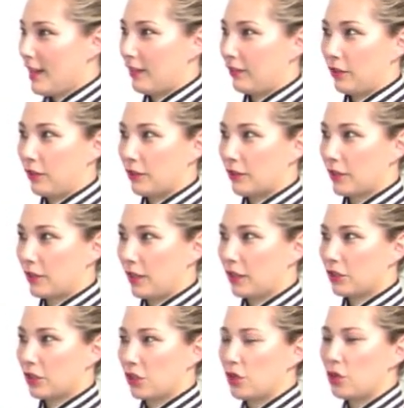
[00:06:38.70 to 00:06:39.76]
And there's
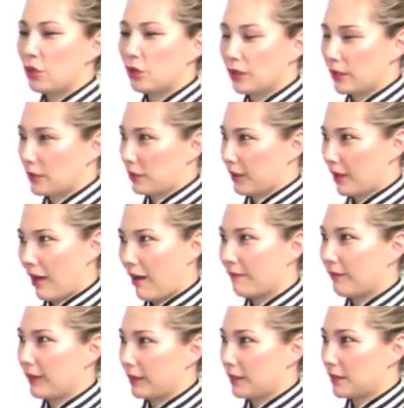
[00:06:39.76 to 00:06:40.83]
like, she oozes with
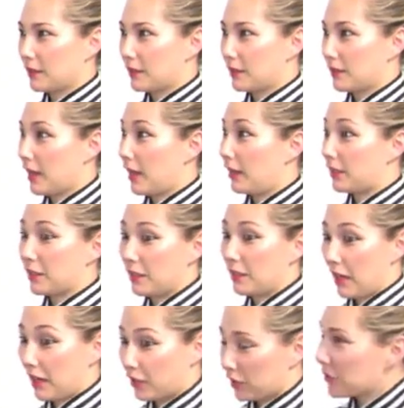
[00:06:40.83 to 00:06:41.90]
confidence, and it's
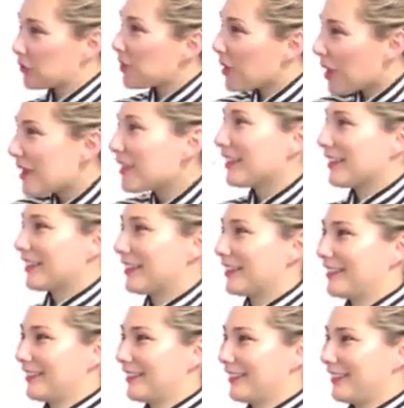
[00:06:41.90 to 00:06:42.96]
not just Rihanna.
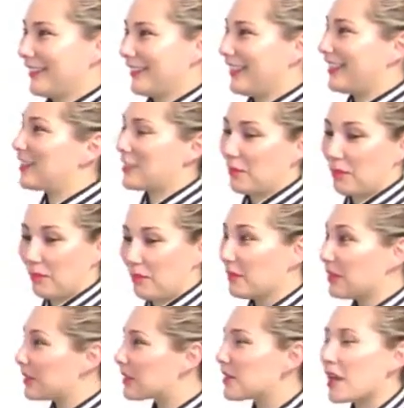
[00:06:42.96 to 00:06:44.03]
It's
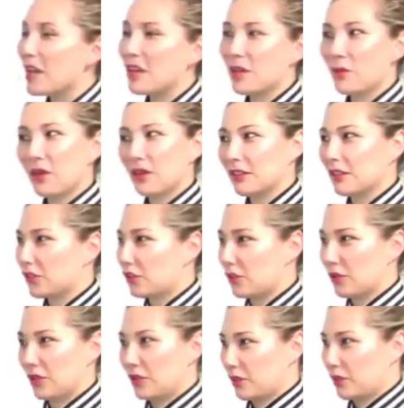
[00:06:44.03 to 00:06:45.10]
anyone. It's anyone that
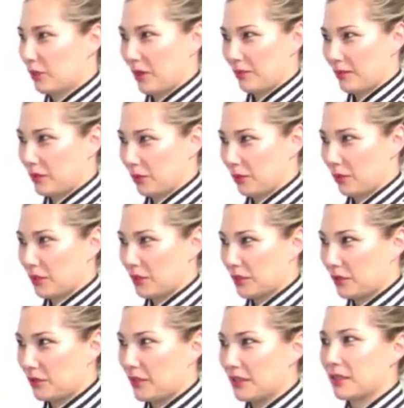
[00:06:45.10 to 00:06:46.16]
chooses to wear Bijules.
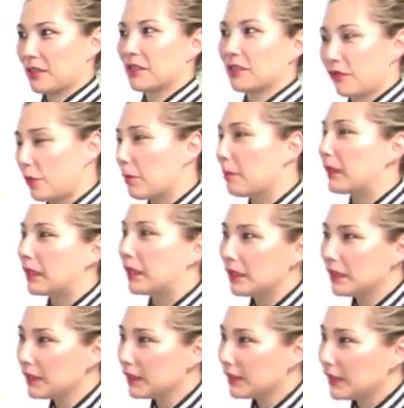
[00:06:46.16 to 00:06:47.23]
So this is, for
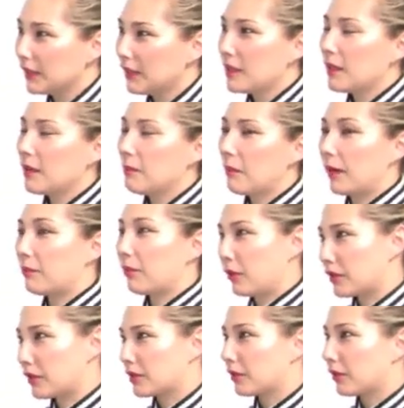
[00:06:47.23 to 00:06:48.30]
me, my
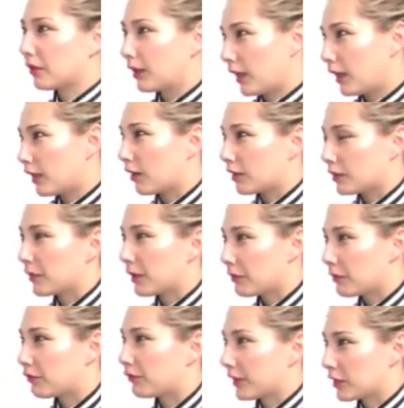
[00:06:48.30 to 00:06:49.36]
personal and also my
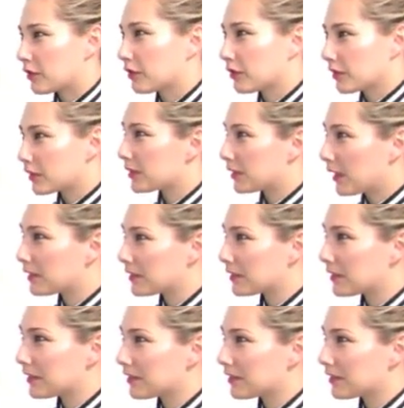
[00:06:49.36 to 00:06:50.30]
professional success.